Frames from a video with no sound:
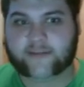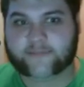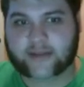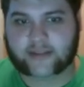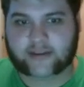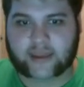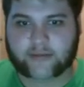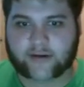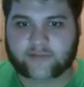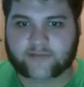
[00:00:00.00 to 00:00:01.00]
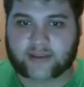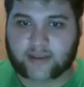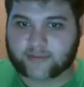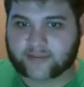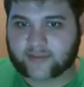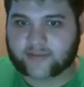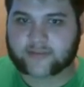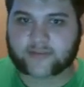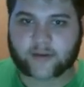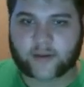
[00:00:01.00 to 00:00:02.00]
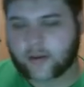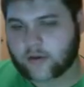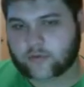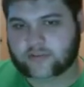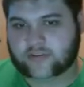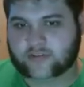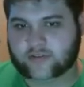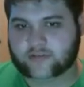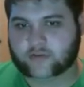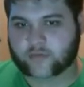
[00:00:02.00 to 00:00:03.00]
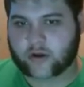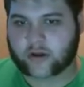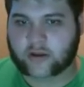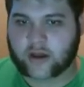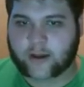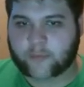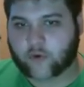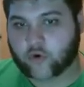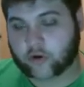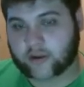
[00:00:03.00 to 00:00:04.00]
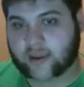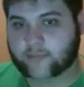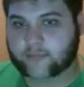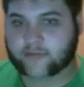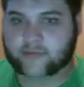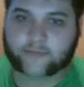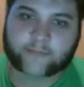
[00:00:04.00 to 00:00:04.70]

by the name of Nemesis, which is used to run horror games.